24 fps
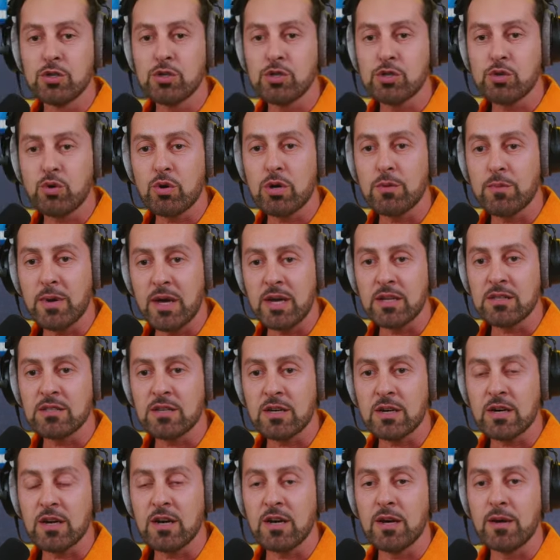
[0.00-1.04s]
short amount of
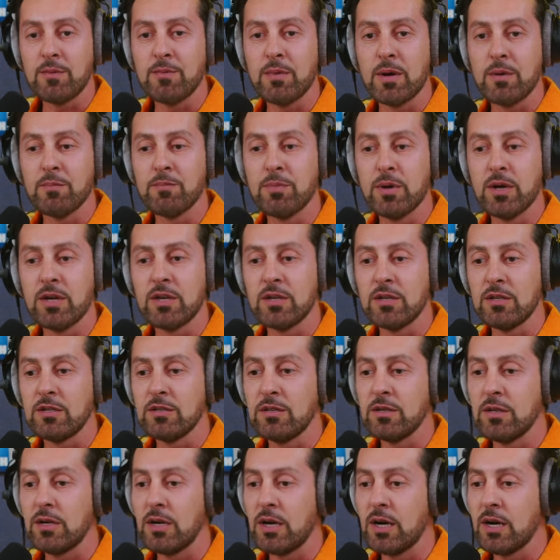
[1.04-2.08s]
time, but
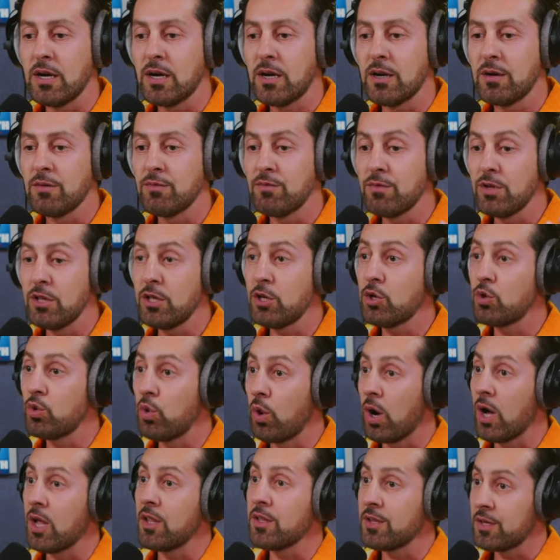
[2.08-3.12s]
uh, really
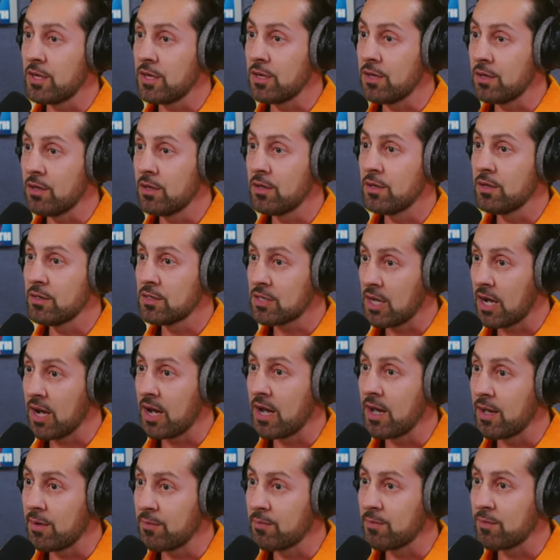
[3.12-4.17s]
quality
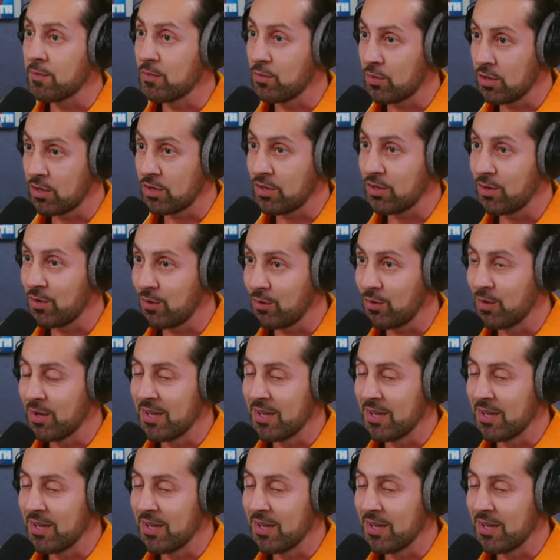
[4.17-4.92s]
time with you.